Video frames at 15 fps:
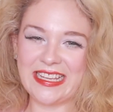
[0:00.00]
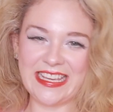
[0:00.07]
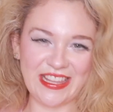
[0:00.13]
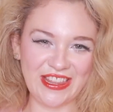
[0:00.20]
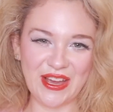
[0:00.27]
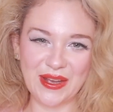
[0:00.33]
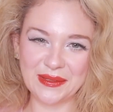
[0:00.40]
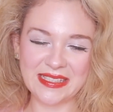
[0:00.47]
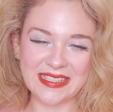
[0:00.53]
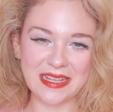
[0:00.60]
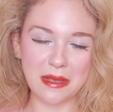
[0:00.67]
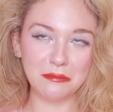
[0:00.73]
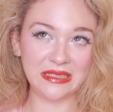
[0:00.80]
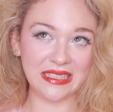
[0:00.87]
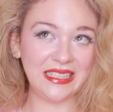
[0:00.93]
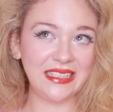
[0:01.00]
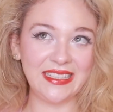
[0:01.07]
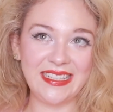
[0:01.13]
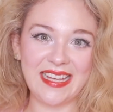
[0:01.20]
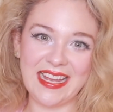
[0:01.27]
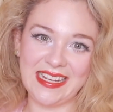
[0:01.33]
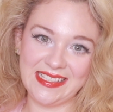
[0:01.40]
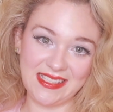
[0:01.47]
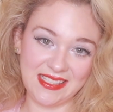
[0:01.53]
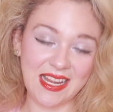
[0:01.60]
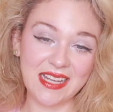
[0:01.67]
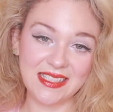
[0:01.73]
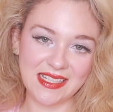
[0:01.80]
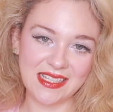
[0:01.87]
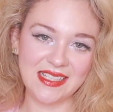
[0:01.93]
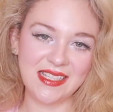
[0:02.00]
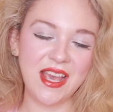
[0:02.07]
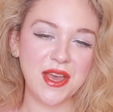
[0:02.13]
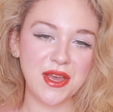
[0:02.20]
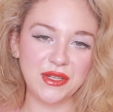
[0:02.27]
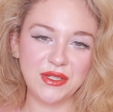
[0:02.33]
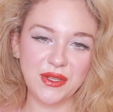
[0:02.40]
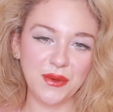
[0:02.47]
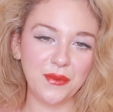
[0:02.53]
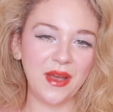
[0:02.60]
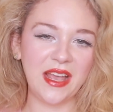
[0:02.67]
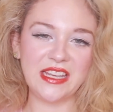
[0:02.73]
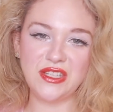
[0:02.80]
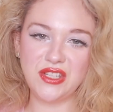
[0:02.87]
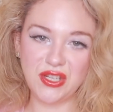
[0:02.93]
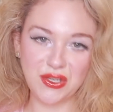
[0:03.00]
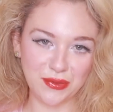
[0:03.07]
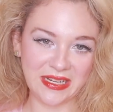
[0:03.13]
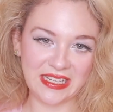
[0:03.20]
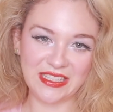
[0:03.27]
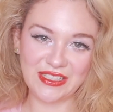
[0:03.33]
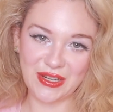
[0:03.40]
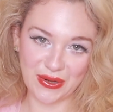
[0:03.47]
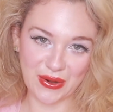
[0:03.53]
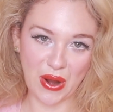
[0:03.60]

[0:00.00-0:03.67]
ethos completely extended to the way she treated her